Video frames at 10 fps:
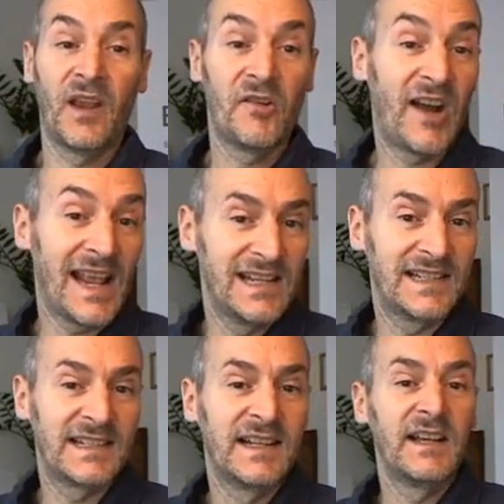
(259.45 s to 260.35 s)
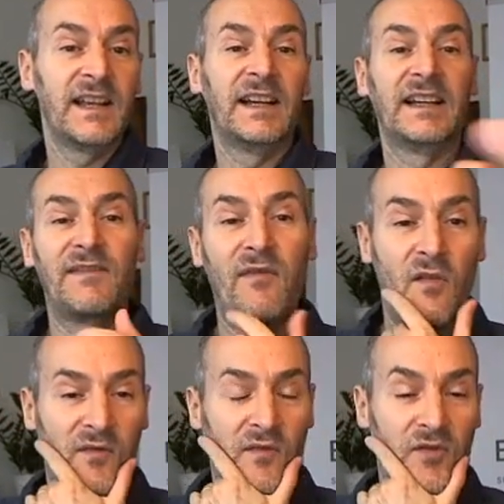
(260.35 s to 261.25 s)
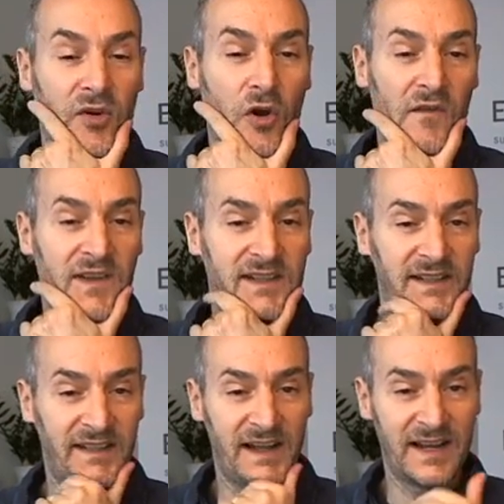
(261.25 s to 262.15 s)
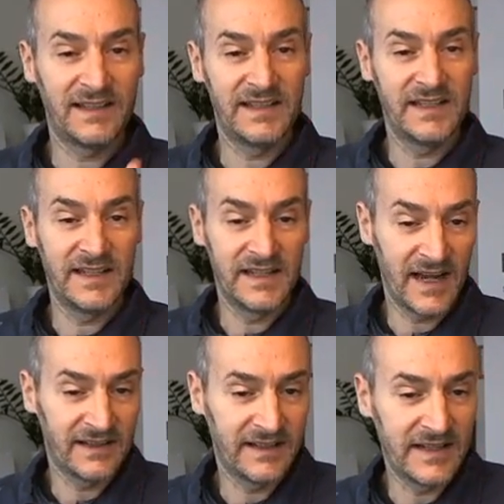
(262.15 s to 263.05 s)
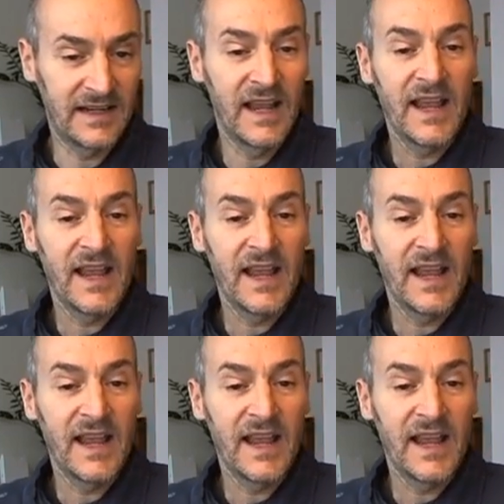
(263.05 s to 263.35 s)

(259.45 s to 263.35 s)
credits for COVID-19.